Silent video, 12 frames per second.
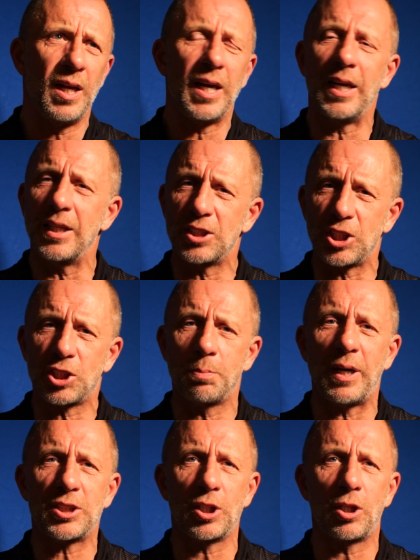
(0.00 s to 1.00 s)
It is a
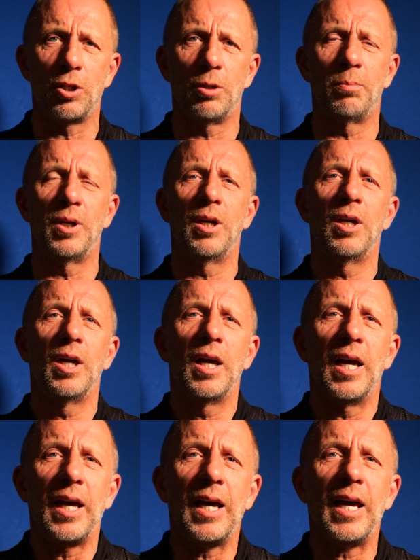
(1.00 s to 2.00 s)
smashing club.
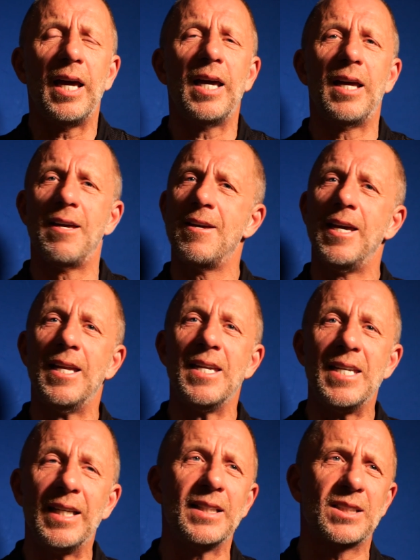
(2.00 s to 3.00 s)
It
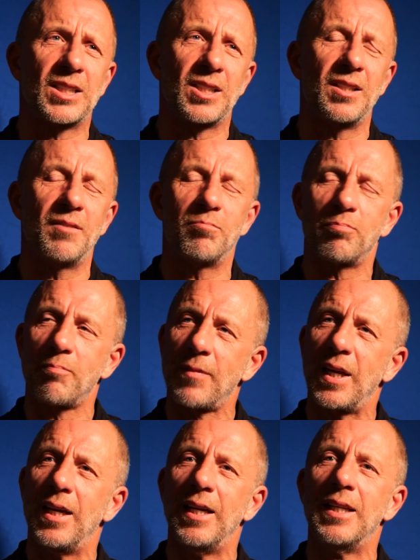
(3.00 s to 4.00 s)
needs
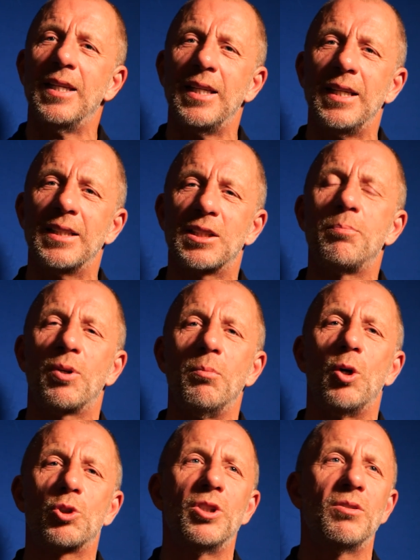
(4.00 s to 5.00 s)
a
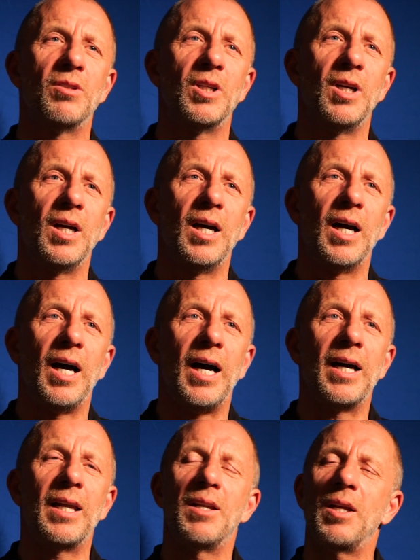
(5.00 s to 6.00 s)
promotion,
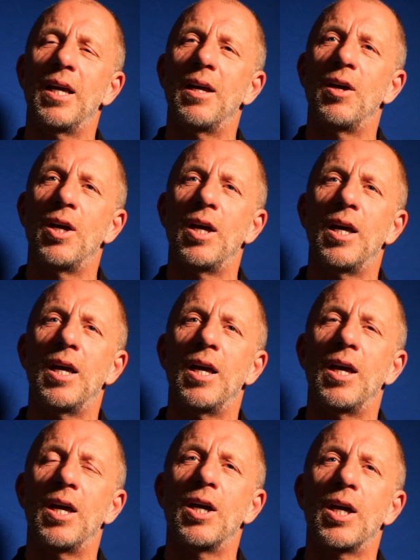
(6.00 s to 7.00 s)
and
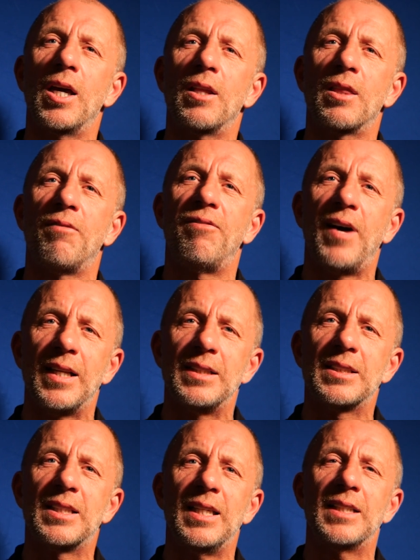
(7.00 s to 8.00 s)
the
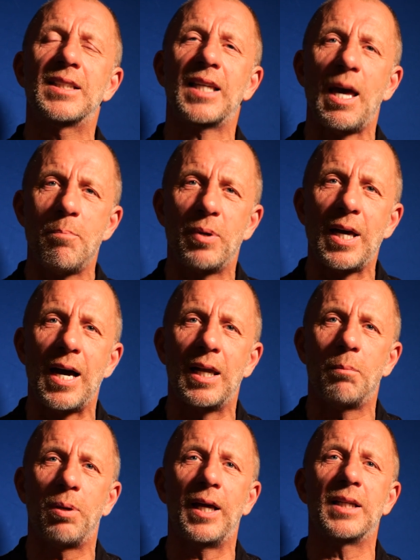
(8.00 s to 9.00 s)
fans need to get behind
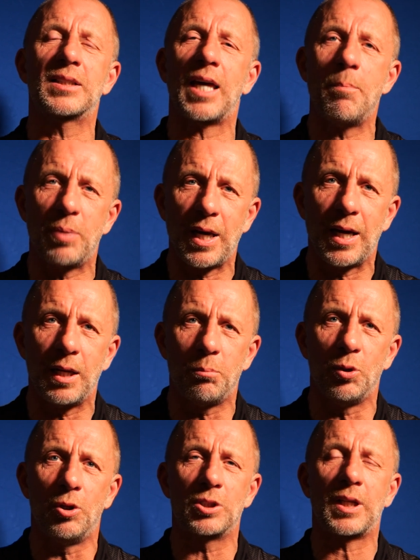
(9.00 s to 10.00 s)
the players, get behind the
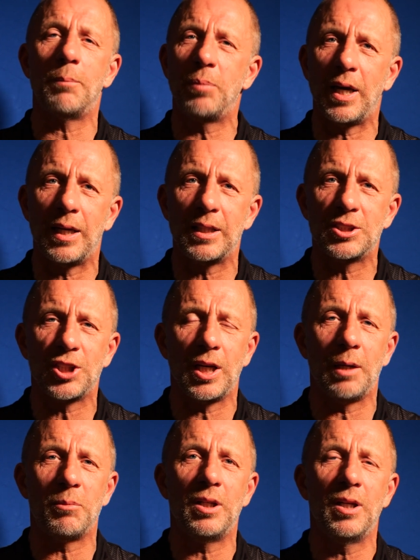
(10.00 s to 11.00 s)
board, get behind the
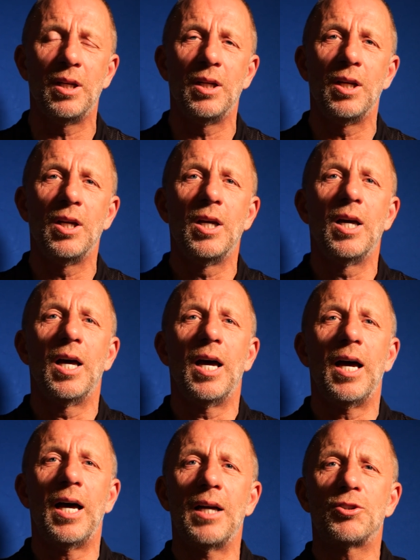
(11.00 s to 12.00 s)
chairman,
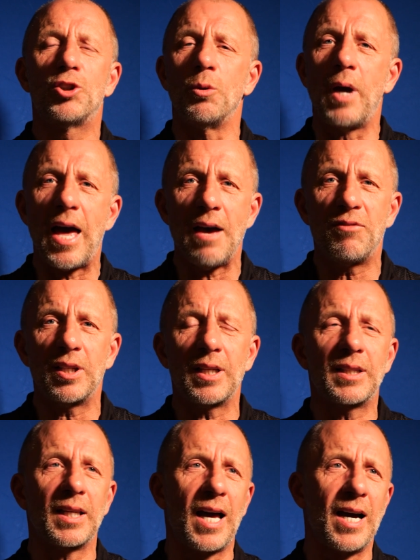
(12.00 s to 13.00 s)
do everything
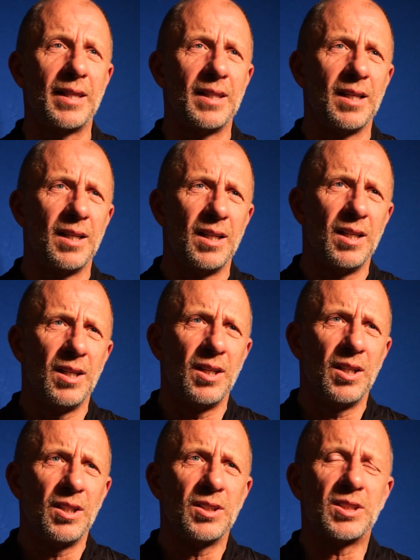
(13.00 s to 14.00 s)
they can
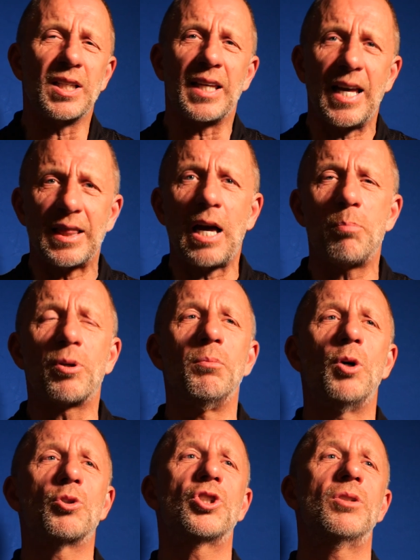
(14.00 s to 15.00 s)
to get that
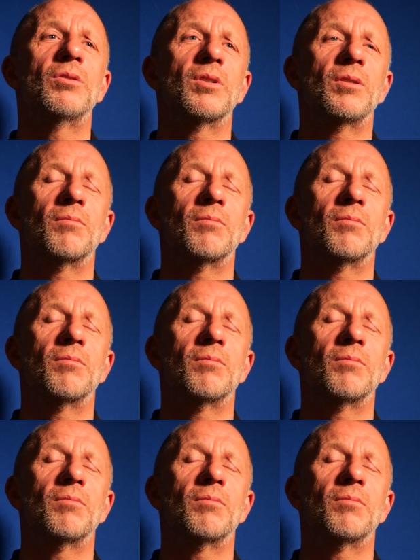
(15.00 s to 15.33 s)
promotion.